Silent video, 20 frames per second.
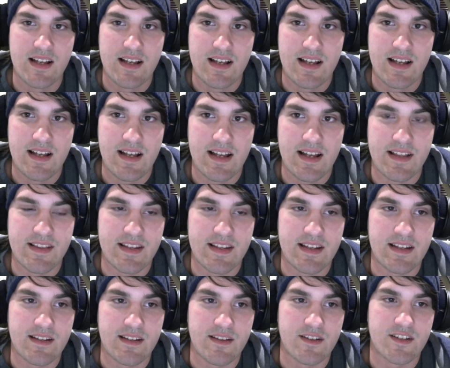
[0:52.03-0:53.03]
And
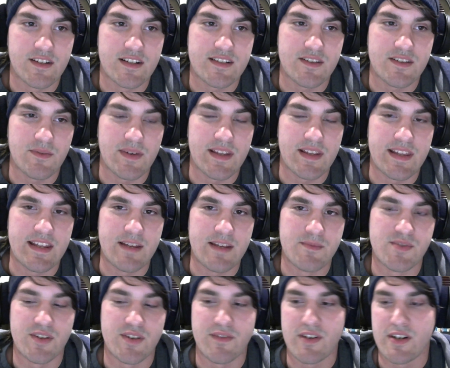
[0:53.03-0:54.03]
then just the way the
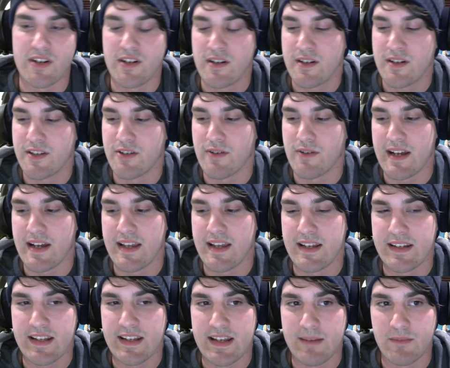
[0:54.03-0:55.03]
observer UI in
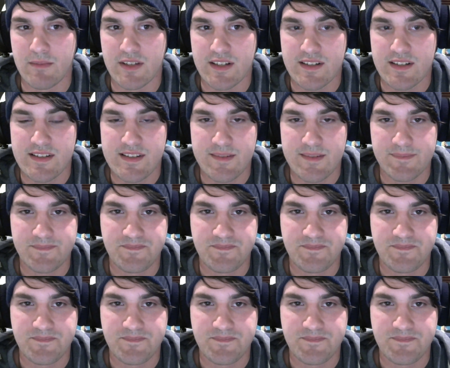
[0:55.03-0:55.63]
game looks.